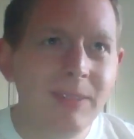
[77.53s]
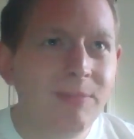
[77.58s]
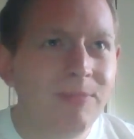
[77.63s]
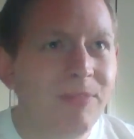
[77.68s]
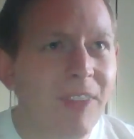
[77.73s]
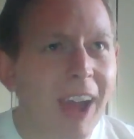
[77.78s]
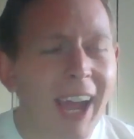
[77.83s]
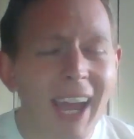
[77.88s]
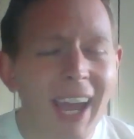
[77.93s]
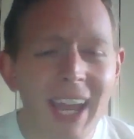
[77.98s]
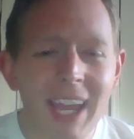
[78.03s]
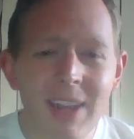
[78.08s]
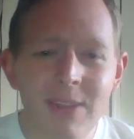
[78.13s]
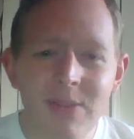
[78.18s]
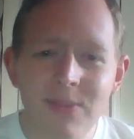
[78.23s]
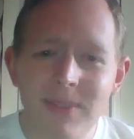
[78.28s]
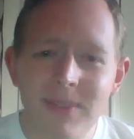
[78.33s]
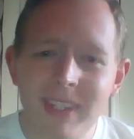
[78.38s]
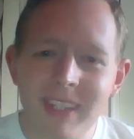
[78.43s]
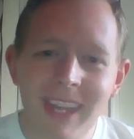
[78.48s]
5,
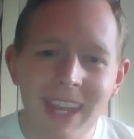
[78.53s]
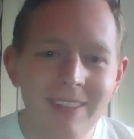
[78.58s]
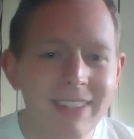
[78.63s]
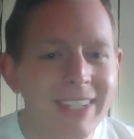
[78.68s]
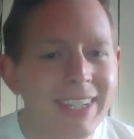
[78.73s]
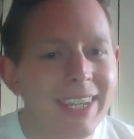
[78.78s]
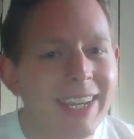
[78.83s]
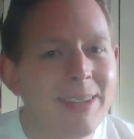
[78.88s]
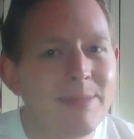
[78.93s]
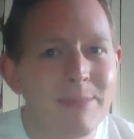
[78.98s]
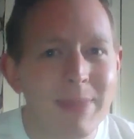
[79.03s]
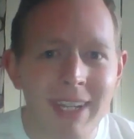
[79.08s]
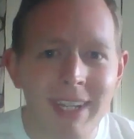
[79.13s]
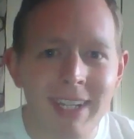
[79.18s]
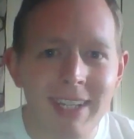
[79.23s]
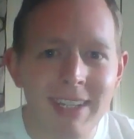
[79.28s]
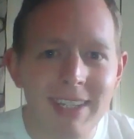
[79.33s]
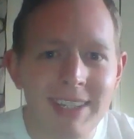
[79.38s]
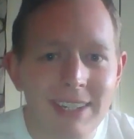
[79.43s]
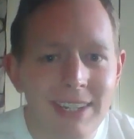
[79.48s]
7, 10
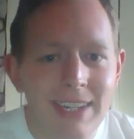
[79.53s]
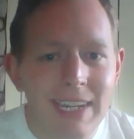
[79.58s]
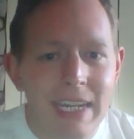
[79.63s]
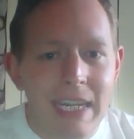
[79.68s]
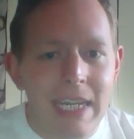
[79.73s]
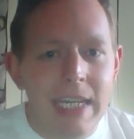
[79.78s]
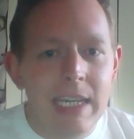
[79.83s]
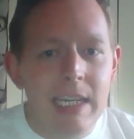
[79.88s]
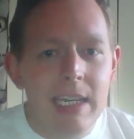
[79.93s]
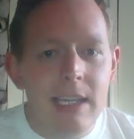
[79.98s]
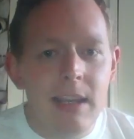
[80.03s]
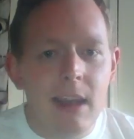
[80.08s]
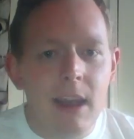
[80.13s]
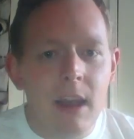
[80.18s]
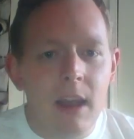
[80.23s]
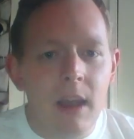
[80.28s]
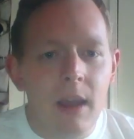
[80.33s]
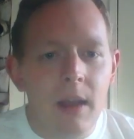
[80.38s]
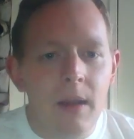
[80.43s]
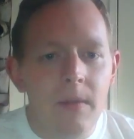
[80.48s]
minutes,
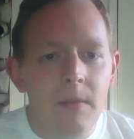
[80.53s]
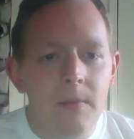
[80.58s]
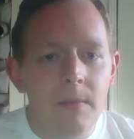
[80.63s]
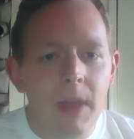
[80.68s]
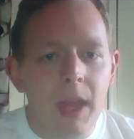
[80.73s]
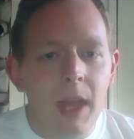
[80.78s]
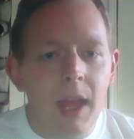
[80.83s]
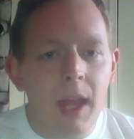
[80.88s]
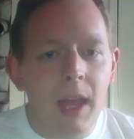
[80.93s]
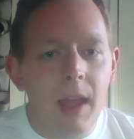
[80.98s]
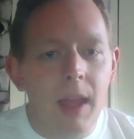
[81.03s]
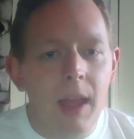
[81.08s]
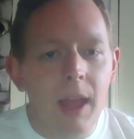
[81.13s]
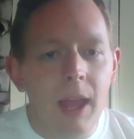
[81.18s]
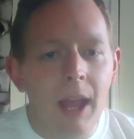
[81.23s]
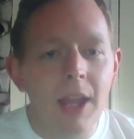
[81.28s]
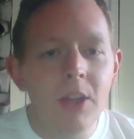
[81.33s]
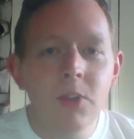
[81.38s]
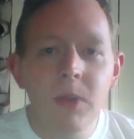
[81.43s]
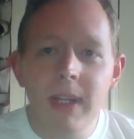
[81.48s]
I
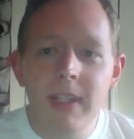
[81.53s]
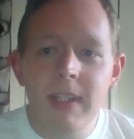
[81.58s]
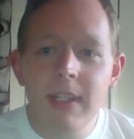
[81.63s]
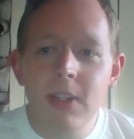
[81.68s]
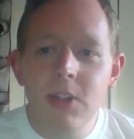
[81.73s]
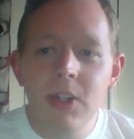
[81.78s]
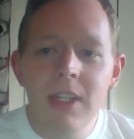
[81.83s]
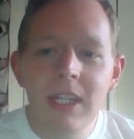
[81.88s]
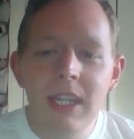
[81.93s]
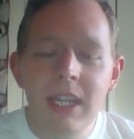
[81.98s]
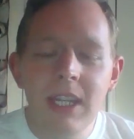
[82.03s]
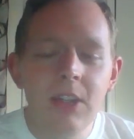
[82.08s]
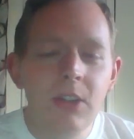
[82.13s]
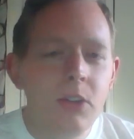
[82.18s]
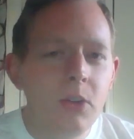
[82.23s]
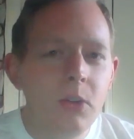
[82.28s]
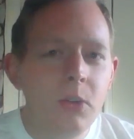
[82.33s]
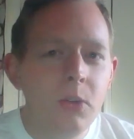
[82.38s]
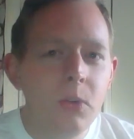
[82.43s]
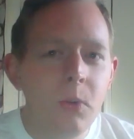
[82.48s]
transitioned
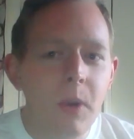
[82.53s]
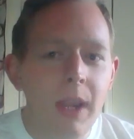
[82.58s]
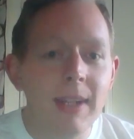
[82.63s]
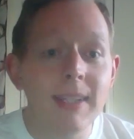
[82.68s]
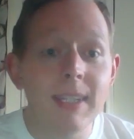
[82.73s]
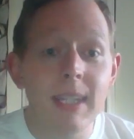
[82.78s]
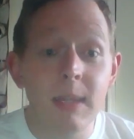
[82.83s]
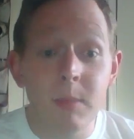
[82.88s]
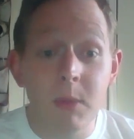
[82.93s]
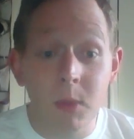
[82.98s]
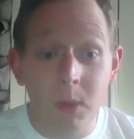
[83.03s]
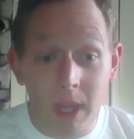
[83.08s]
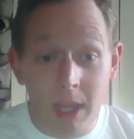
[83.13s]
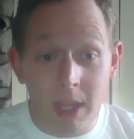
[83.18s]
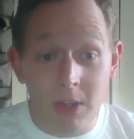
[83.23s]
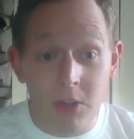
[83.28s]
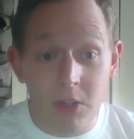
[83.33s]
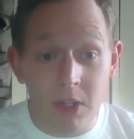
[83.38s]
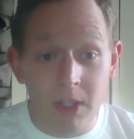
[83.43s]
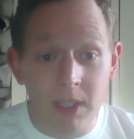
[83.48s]
into a
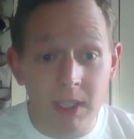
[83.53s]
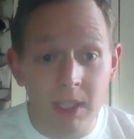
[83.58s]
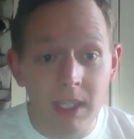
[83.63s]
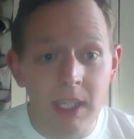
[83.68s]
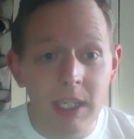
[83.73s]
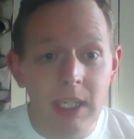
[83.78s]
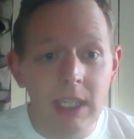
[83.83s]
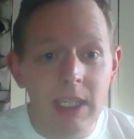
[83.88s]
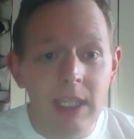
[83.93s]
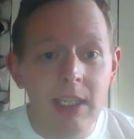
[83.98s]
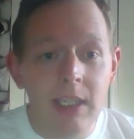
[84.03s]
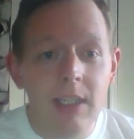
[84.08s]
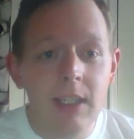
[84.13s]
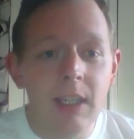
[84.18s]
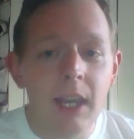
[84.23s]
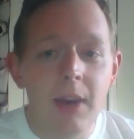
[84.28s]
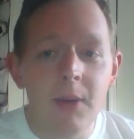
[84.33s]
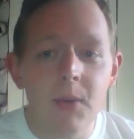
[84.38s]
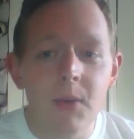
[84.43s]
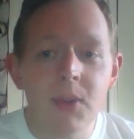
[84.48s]
simulation.
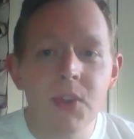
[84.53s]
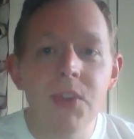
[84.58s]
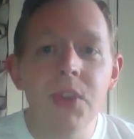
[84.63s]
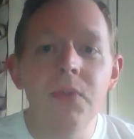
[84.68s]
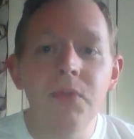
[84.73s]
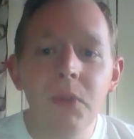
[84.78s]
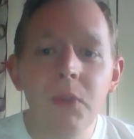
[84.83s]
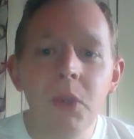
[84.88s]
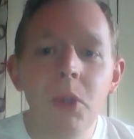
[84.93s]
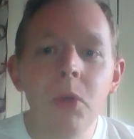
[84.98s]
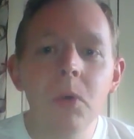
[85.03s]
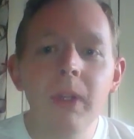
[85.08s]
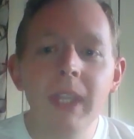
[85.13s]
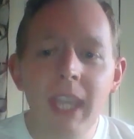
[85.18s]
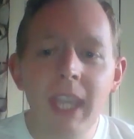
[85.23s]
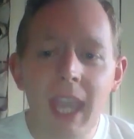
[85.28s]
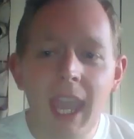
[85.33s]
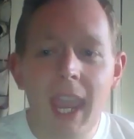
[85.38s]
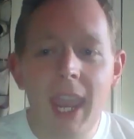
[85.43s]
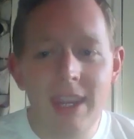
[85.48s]
It was the feudal
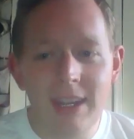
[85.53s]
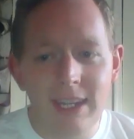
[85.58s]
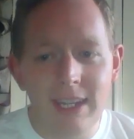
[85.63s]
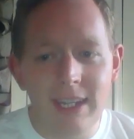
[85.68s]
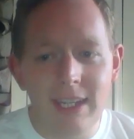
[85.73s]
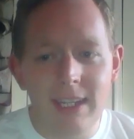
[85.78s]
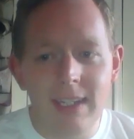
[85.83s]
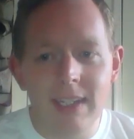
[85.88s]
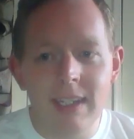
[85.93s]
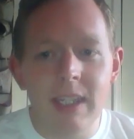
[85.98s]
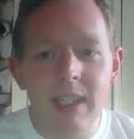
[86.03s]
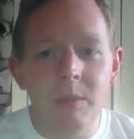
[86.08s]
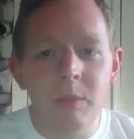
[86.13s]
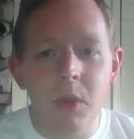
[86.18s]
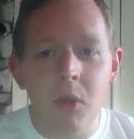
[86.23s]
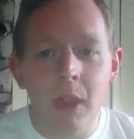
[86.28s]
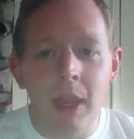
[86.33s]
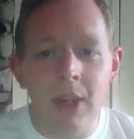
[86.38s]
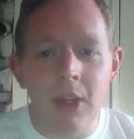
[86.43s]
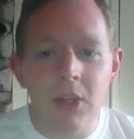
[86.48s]
candy
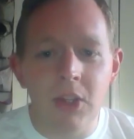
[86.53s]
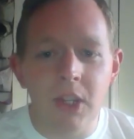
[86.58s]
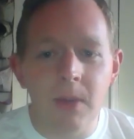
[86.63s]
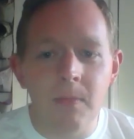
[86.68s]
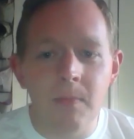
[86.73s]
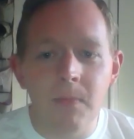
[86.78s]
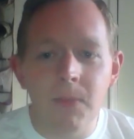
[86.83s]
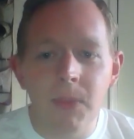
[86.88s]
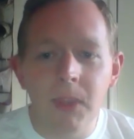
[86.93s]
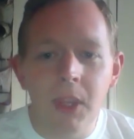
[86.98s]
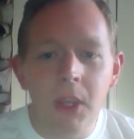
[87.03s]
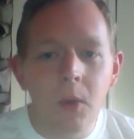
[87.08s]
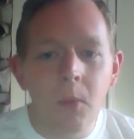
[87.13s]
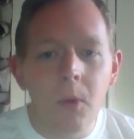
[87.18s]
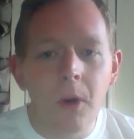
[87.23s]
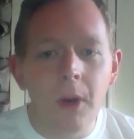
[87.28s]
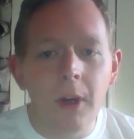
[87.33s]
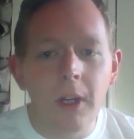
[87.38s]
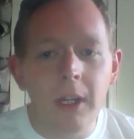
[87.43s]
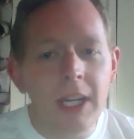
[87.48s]
simulation,
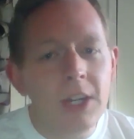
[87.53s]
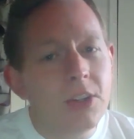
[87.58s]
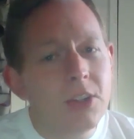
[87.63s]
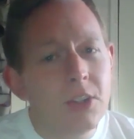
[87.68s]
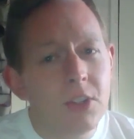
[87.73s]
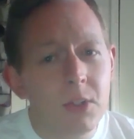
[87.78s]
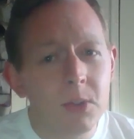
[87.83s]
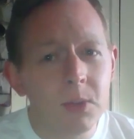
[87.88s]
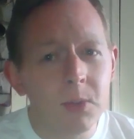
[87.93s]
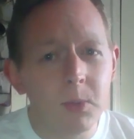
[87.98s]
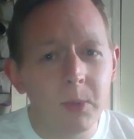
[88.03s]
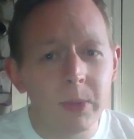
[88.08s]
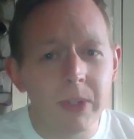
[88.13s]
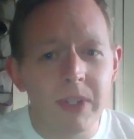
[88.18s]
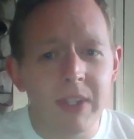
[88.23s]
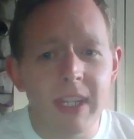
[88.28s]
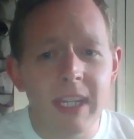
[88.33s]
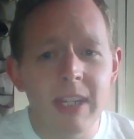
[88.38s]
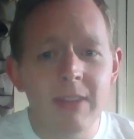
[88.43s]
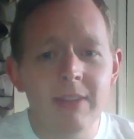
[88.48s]
where each student
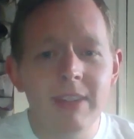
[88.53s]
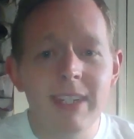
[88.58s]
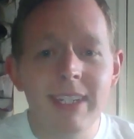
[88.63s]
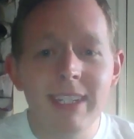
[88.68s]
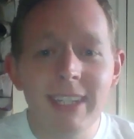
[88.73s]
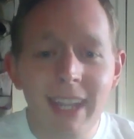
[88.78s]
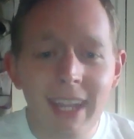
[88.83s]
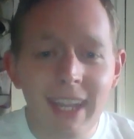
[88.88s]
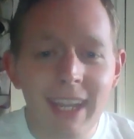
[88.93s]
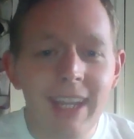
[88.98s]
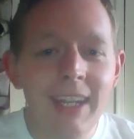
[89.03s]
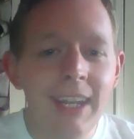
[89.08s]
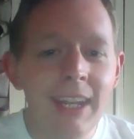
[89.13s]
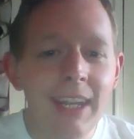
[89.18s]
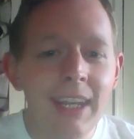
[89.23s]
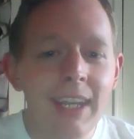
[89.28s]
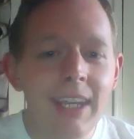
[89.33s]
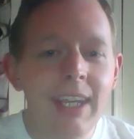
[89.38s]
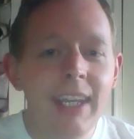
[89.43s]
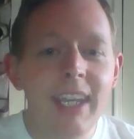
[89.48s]
received 10
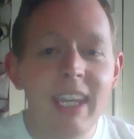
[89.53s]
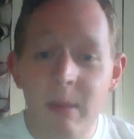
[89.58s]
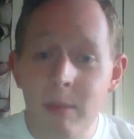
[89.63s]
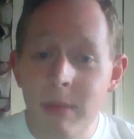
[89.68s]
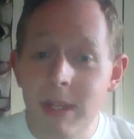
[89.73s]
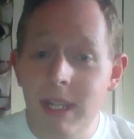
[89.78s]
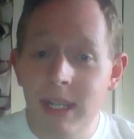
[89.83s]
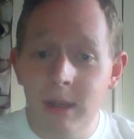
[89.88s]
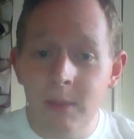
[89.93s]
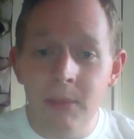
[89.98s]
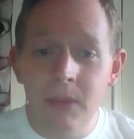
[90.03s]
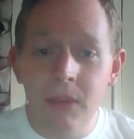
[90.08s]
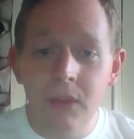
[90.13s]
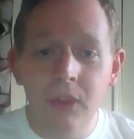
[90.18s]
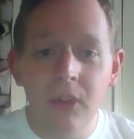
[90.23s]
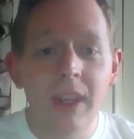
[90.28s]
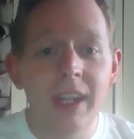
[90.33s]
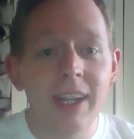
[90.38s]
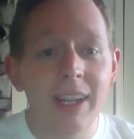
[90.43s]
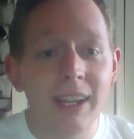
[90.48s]

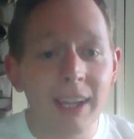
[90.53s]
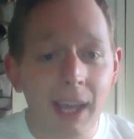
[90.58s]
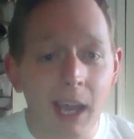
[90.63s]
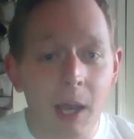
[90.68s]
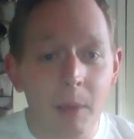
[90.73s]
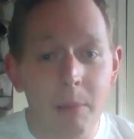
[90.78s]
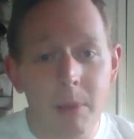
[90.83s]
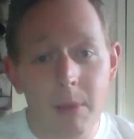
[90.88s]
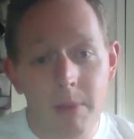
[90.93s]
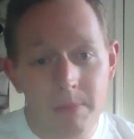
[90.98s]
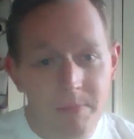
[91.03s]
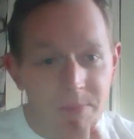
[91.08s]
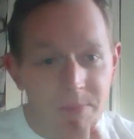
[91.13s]
M&Ms in a cup.